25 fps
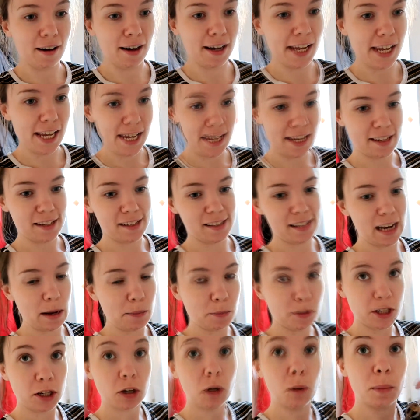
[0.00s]
I
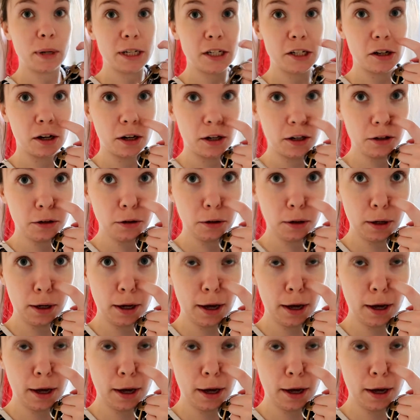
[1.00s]
slammed it on my toe.